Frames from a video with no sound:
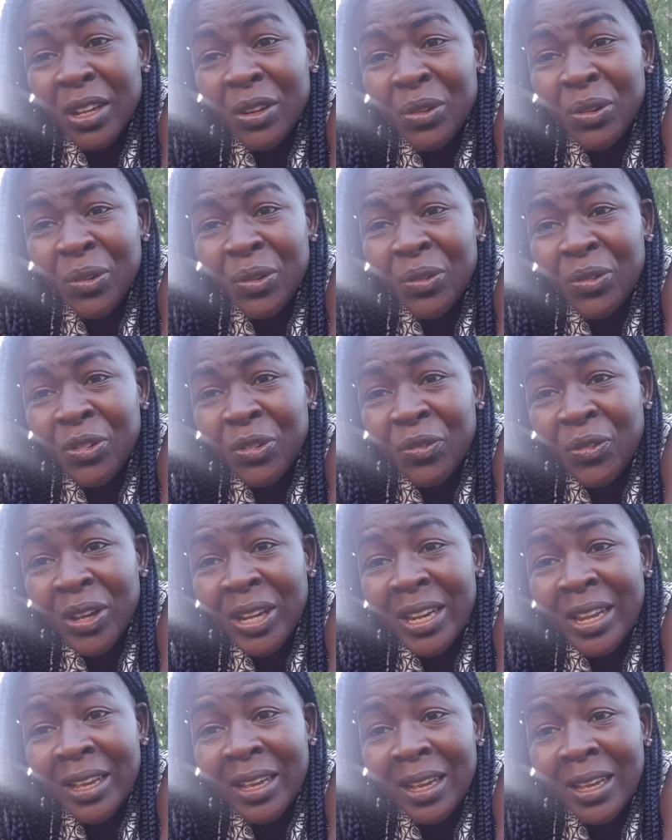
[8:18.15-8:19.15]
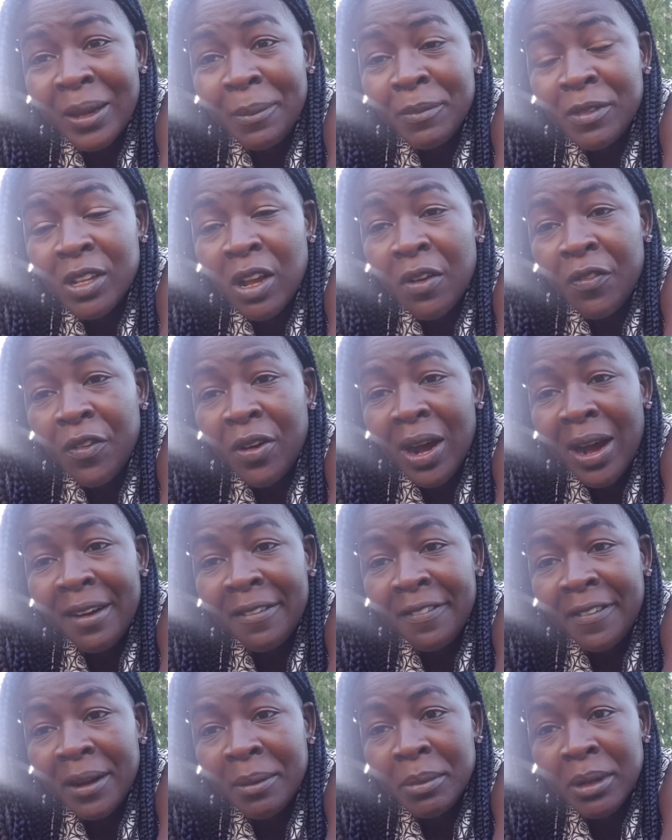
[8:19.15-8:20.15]
to feed himself or her
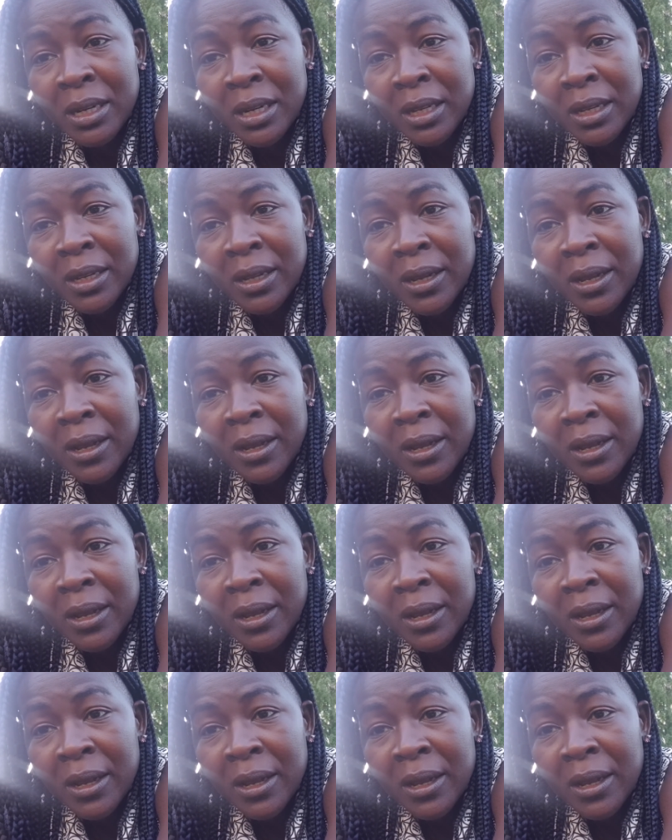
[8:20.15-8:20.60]
family.